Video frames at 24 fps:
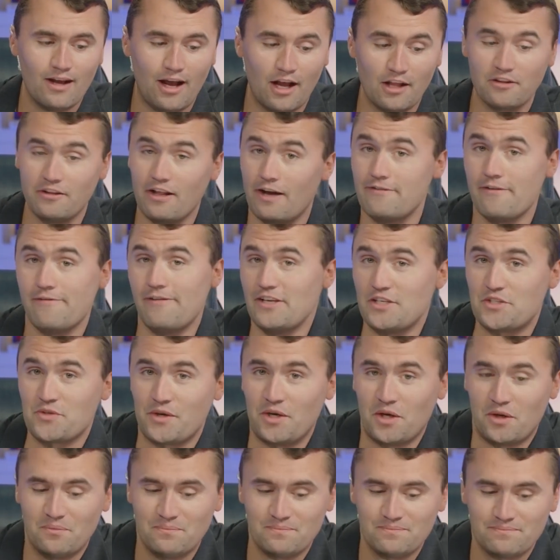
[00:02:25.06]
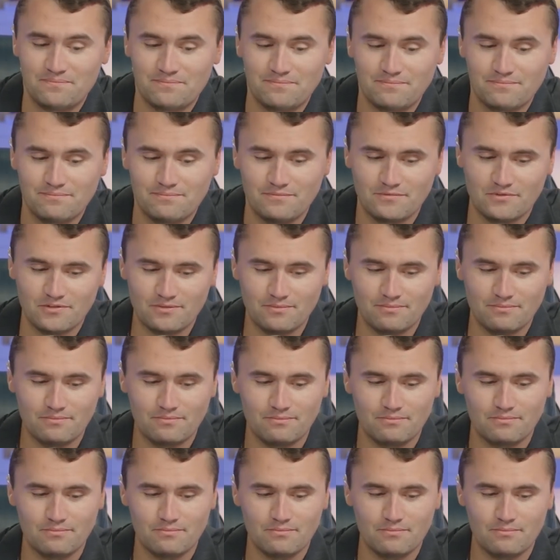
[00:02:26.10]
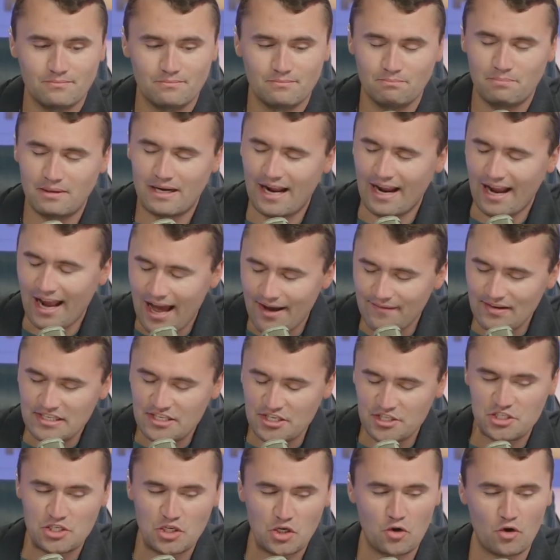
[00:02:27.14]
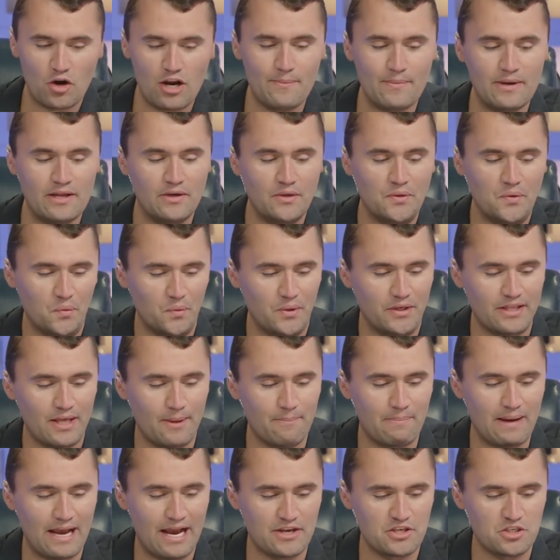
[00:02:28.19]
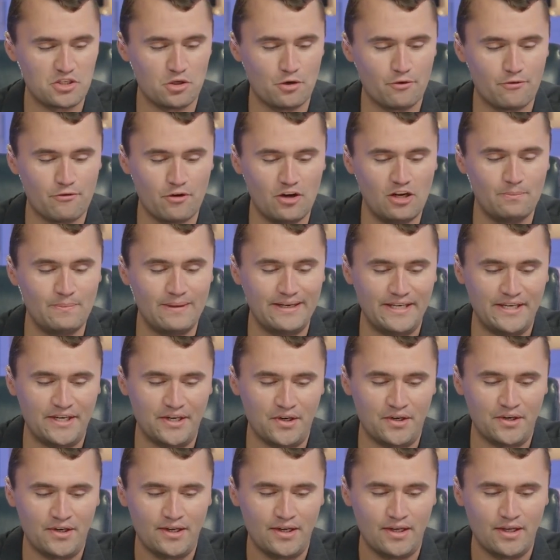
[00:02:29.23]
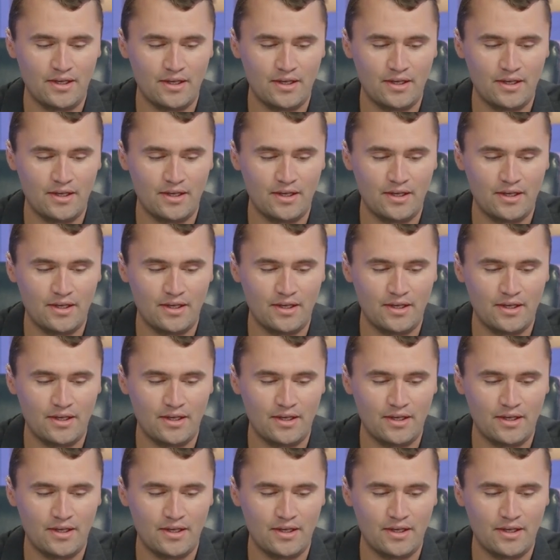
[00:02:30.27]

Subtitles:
a love of Israel. But I have a disagreement with Ambassador Friedman here,